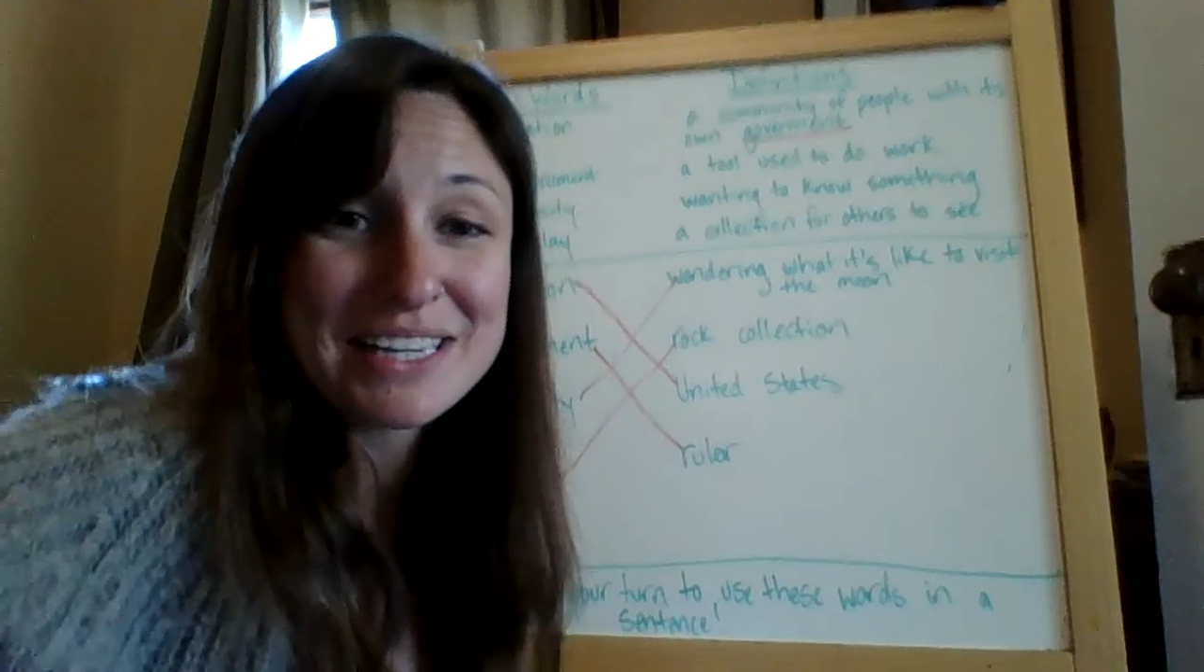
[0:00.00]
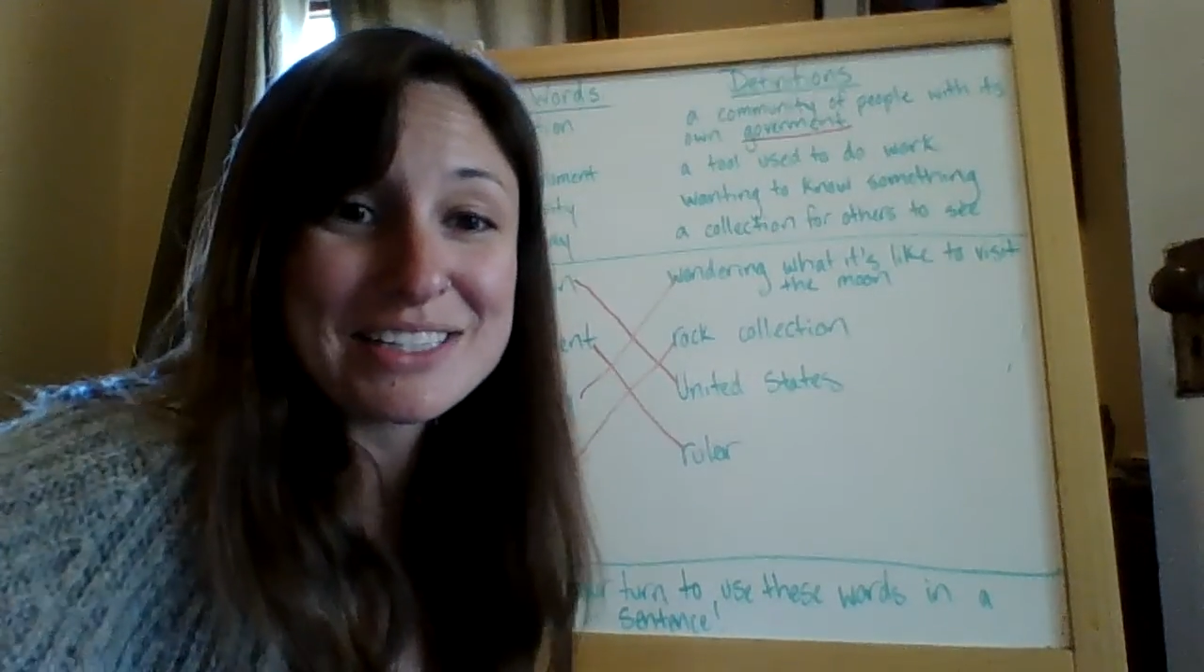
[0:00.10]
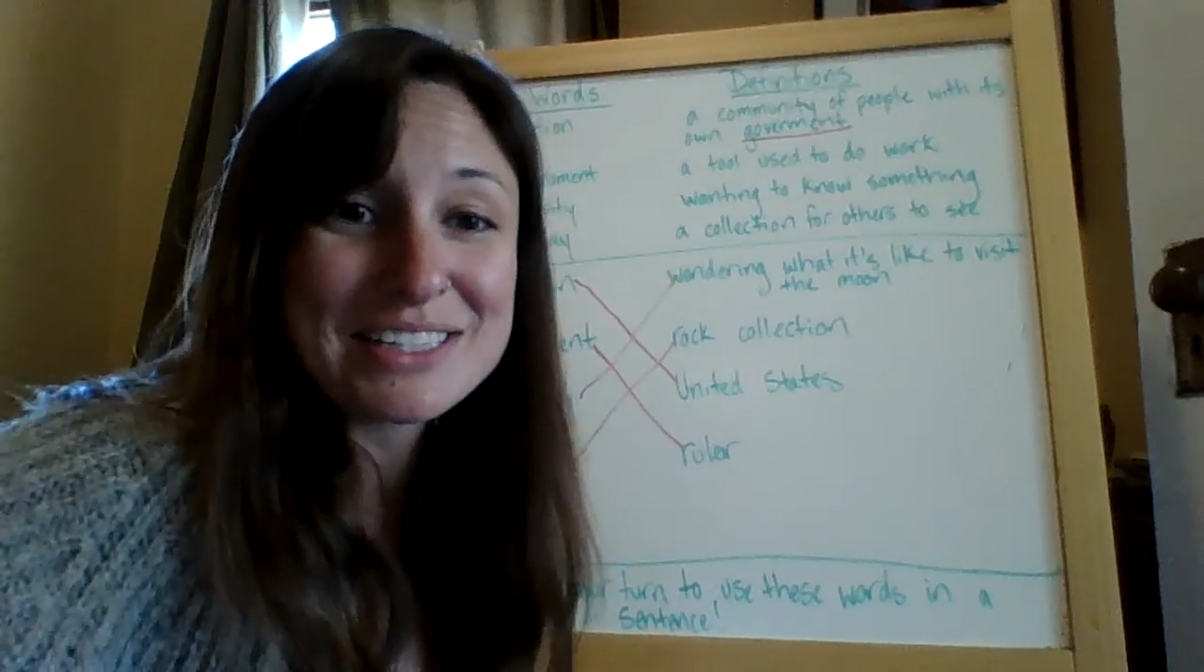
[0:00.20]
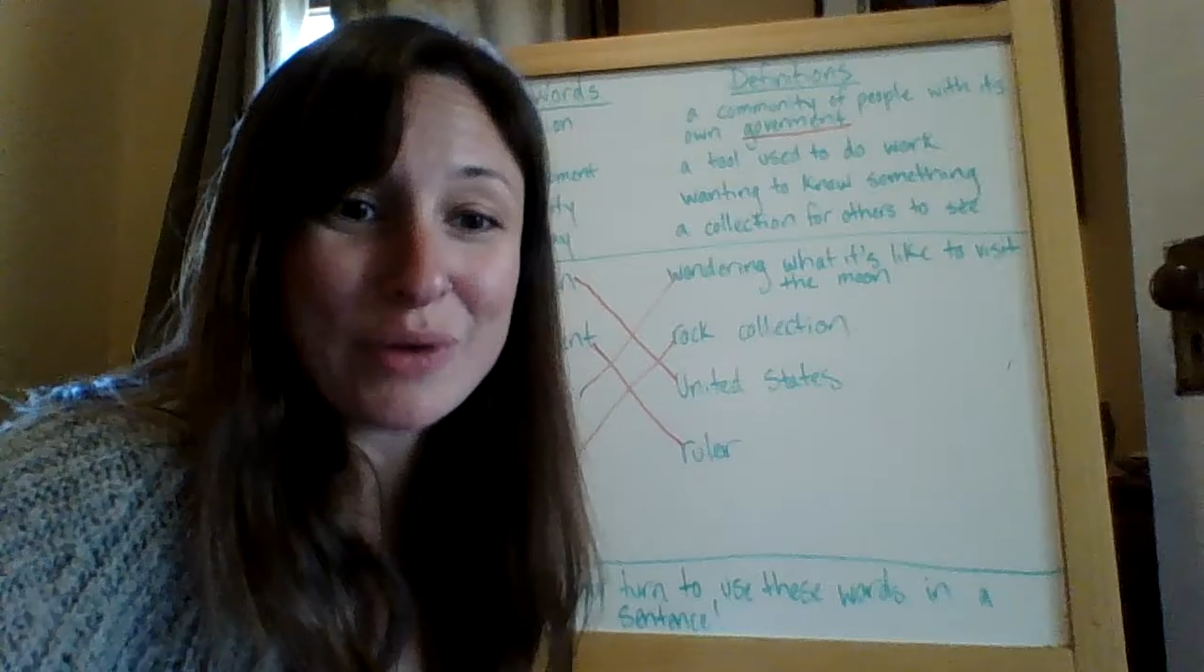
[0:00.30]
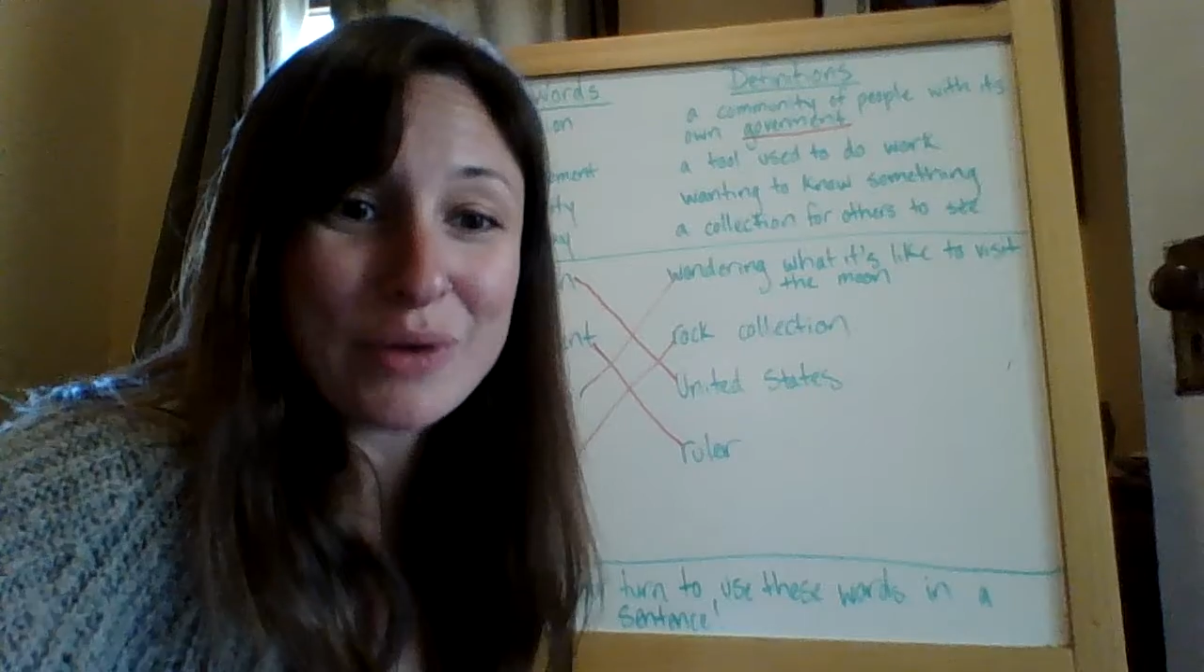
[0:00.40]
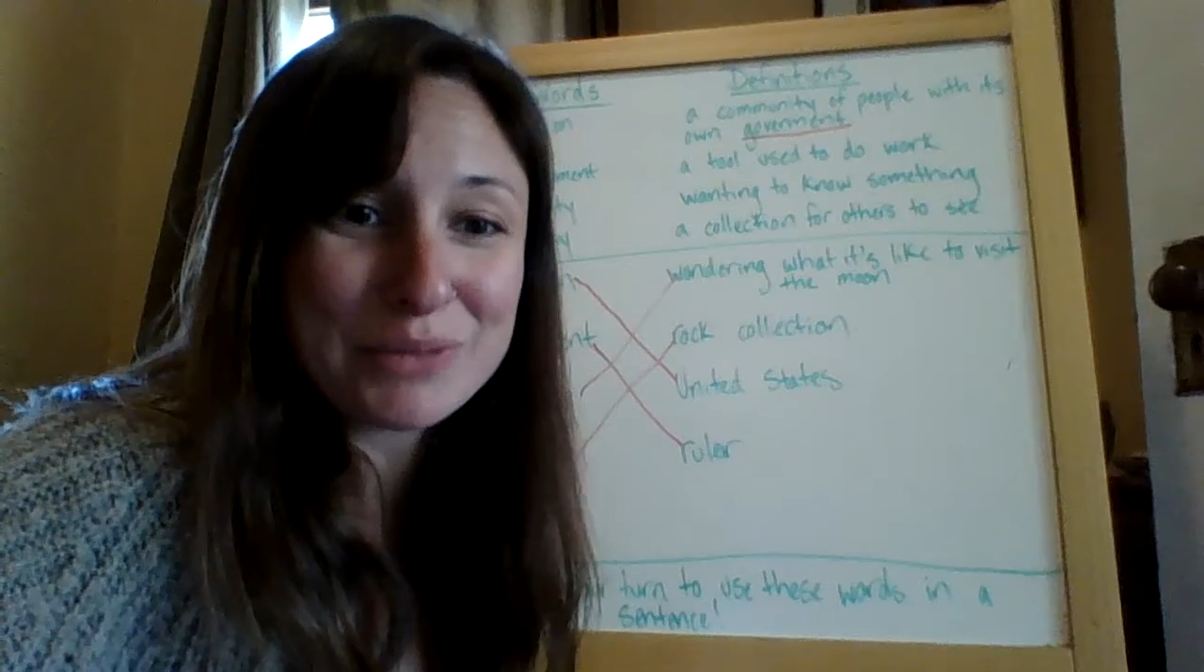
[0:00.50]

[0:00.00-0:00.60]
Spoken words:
So I'm